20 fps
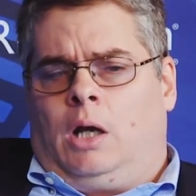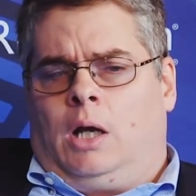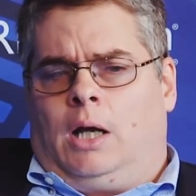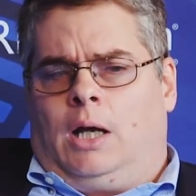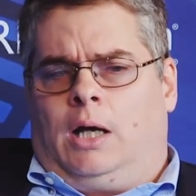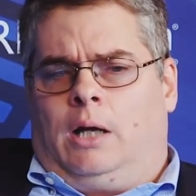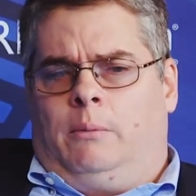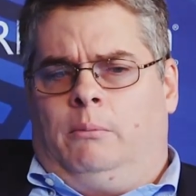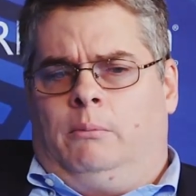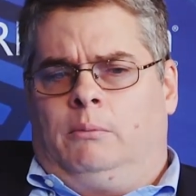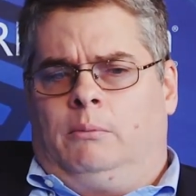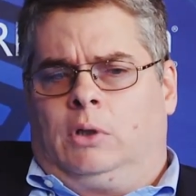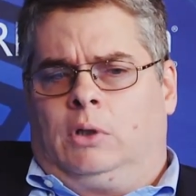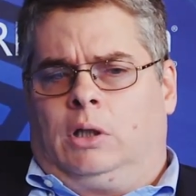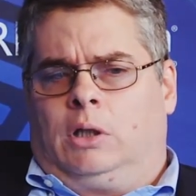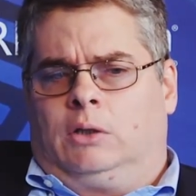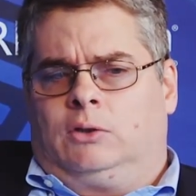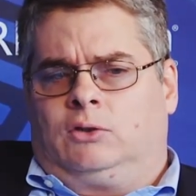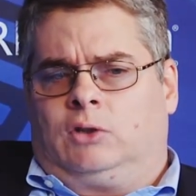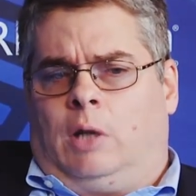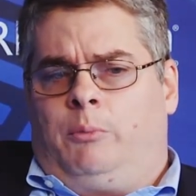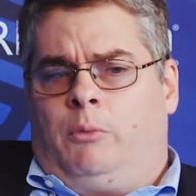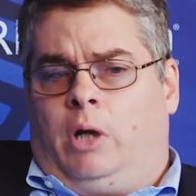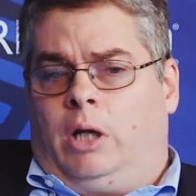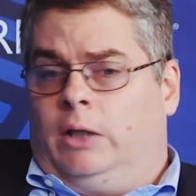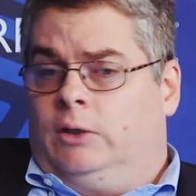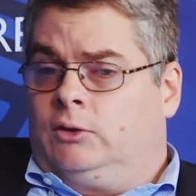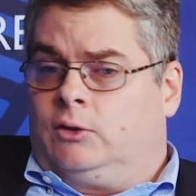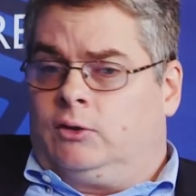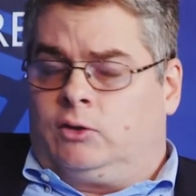Um,
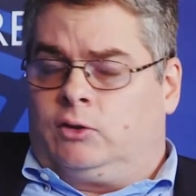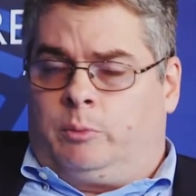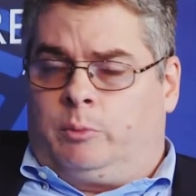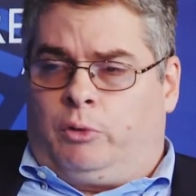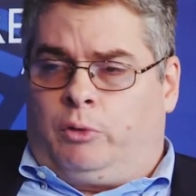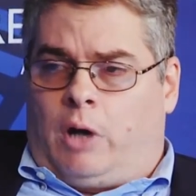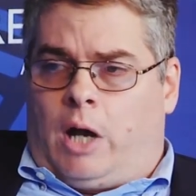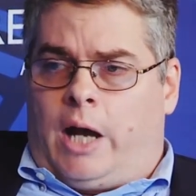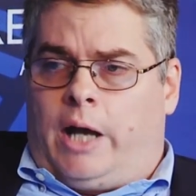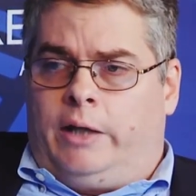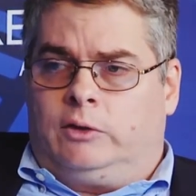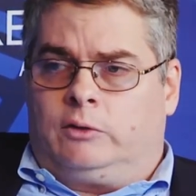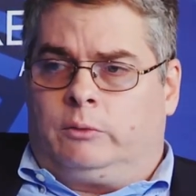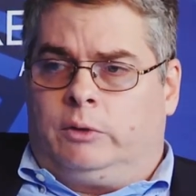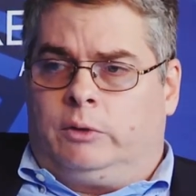somewhat as a surprise